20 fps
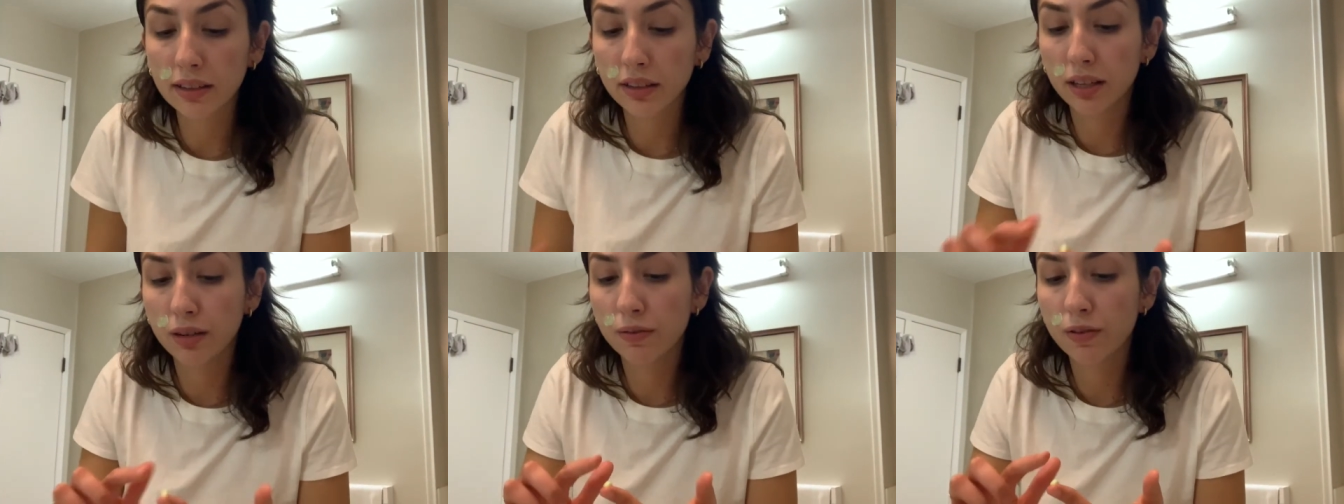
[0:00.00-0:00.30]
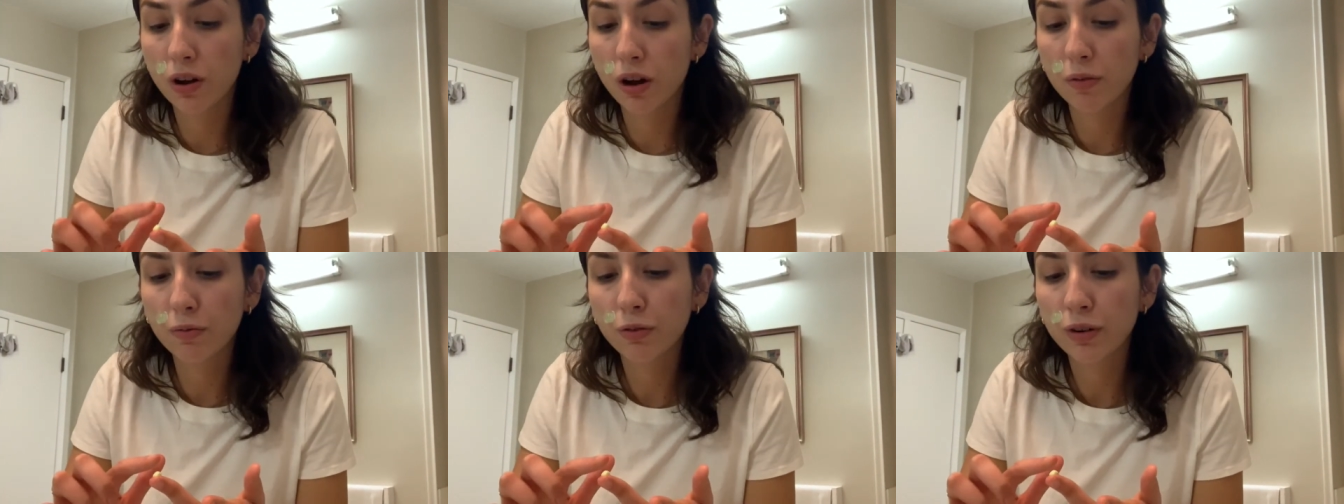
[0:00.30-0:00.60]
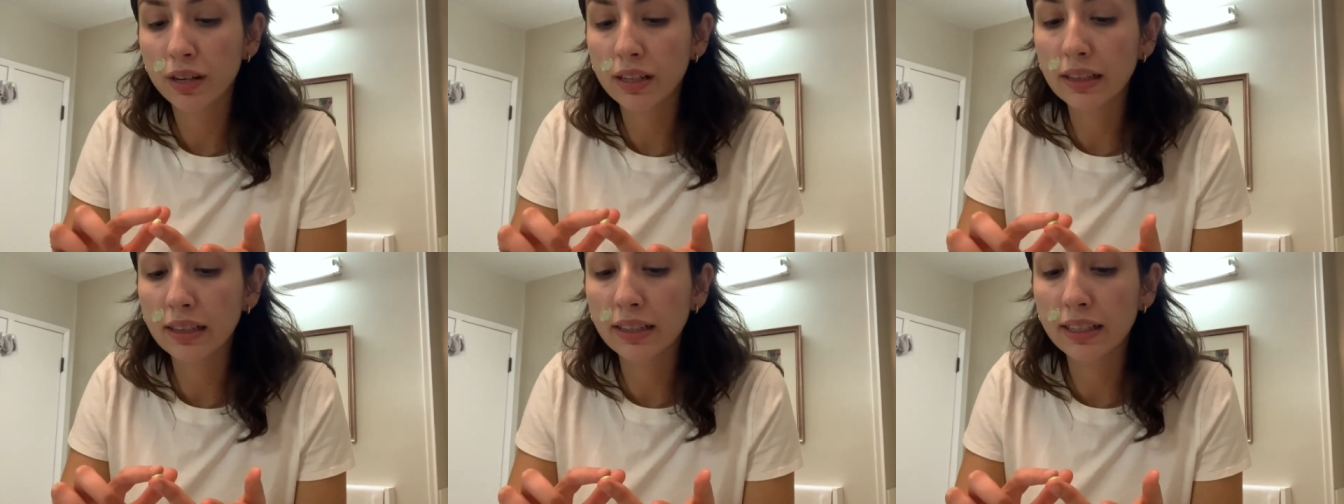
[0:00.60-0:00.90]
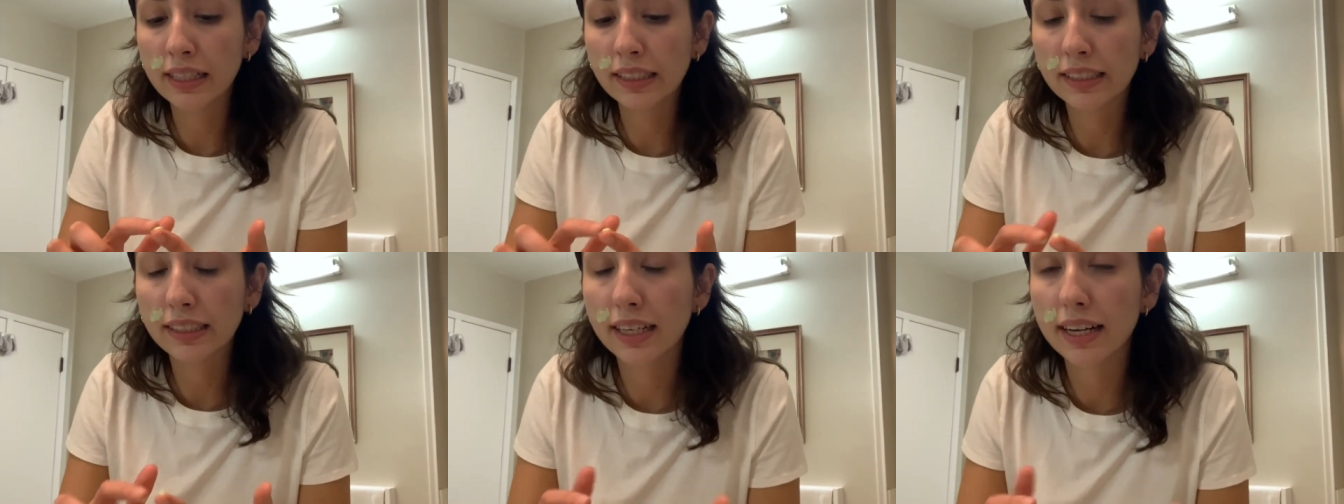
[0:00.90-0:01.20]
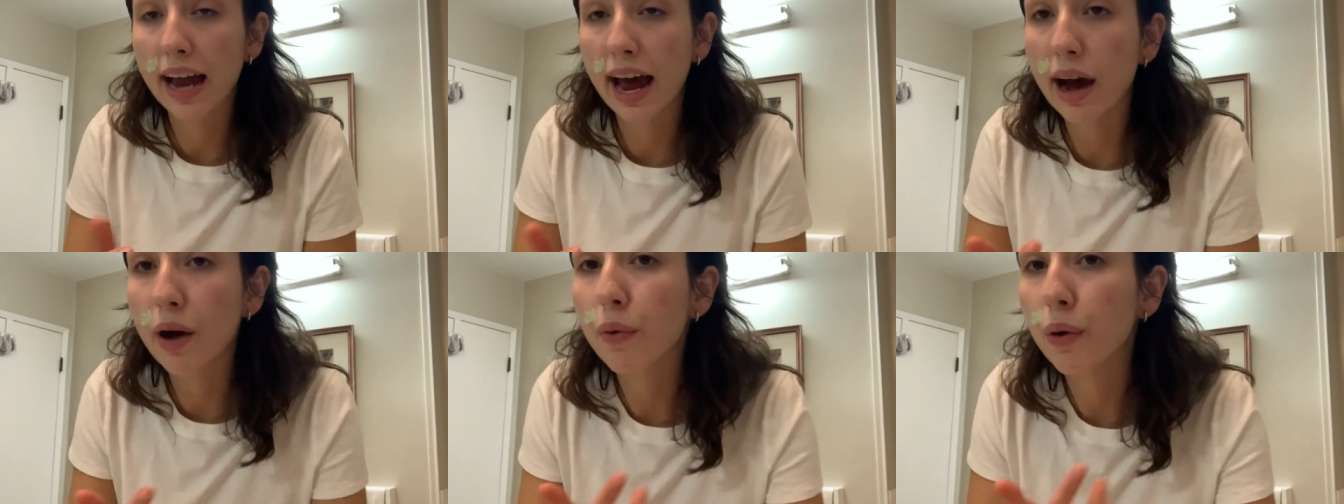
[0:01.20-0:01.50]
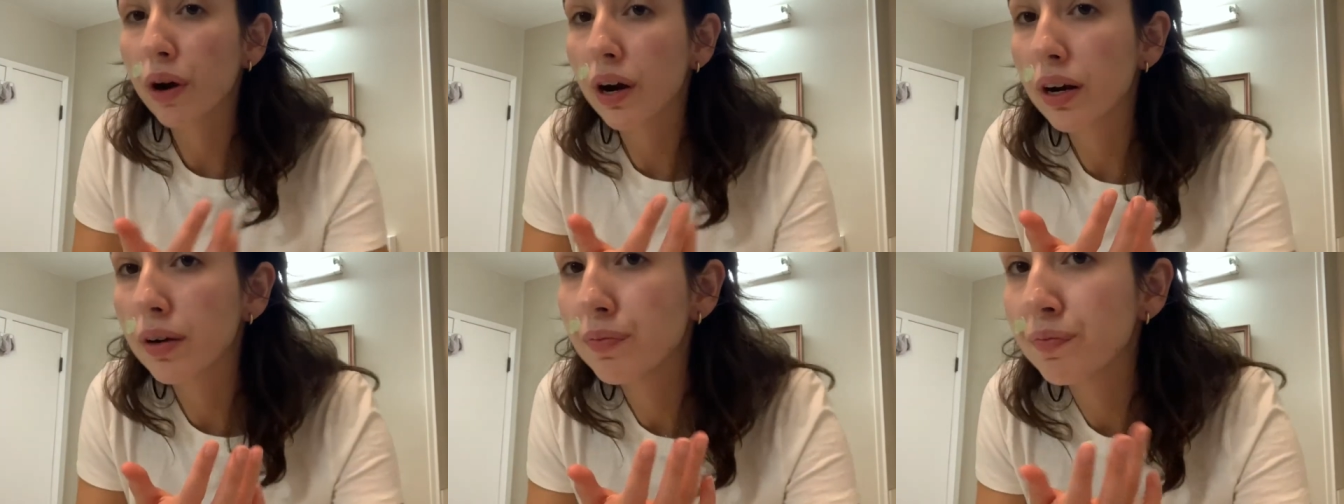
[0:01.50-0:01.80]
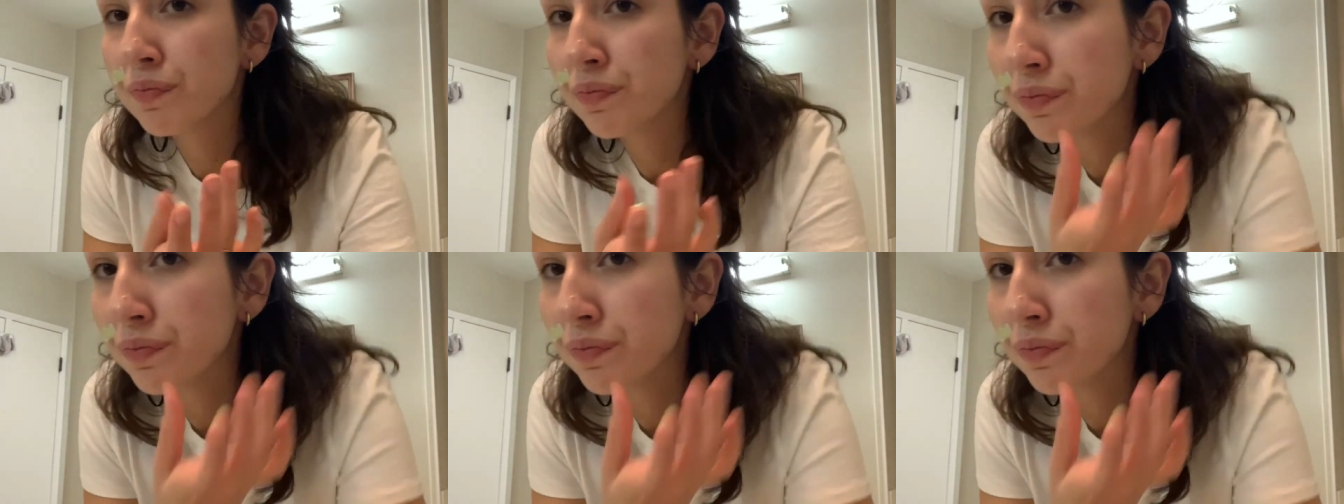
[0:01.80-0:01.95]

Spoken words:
leave it on for at least an hour.